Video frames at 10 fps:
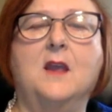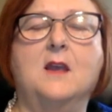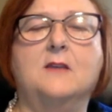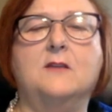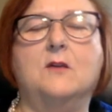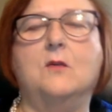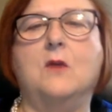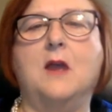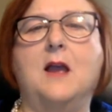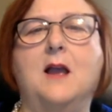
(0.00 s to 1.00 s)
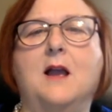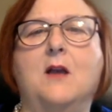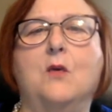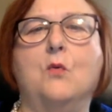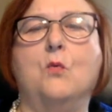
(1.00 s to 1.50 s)
So,
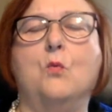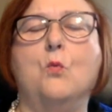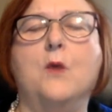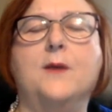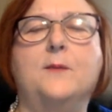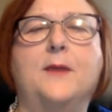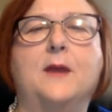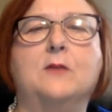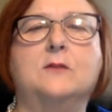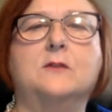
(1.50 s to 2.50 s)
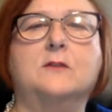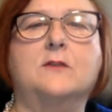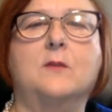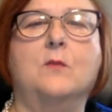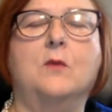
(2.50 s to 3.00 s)
what about
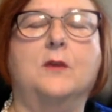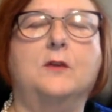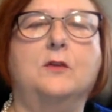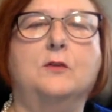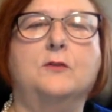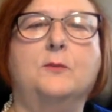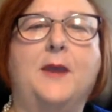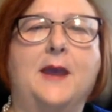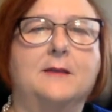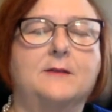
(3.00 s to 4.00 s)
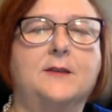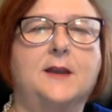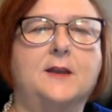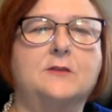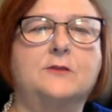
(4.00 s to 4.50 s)
someone who's past the
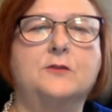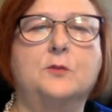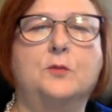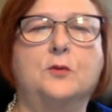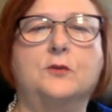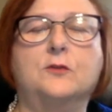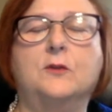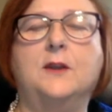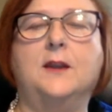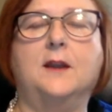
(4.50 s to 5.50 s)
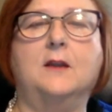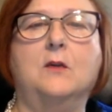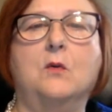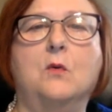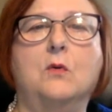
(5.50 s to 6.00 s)
age of newborn screening
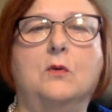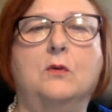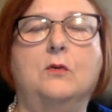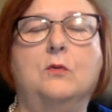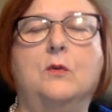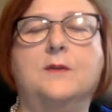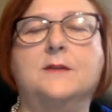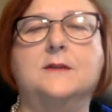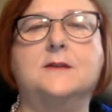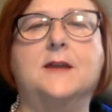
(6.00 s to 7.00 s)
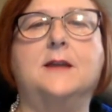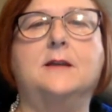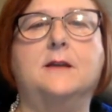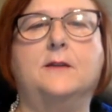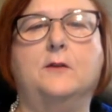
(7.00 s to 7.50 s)
or who wasn't
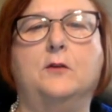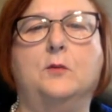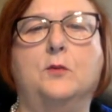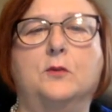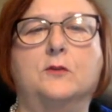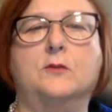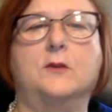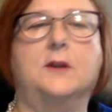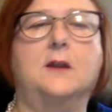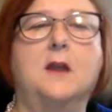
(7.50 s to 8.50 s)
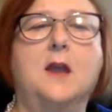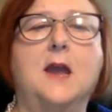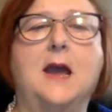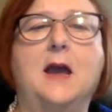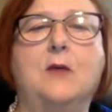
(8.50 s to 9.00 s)
detected in their newborn screen?
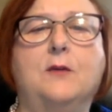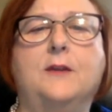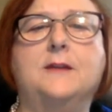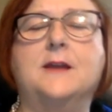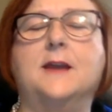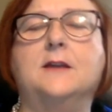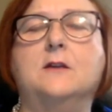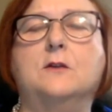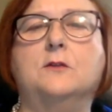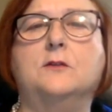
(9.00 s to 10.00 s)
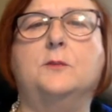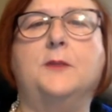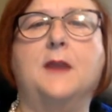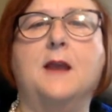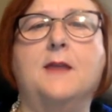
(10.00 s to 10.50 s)
How are they diagnosed
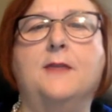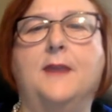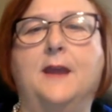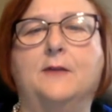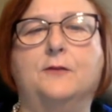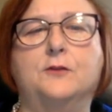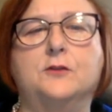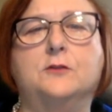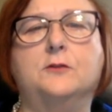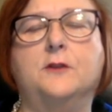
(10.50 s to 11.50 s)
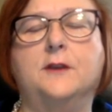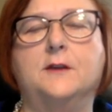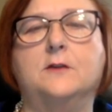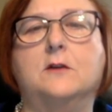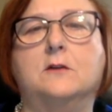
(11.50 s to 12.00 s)
beyond that for children and
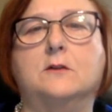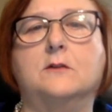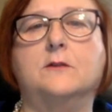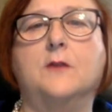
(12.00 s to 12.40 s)
adults?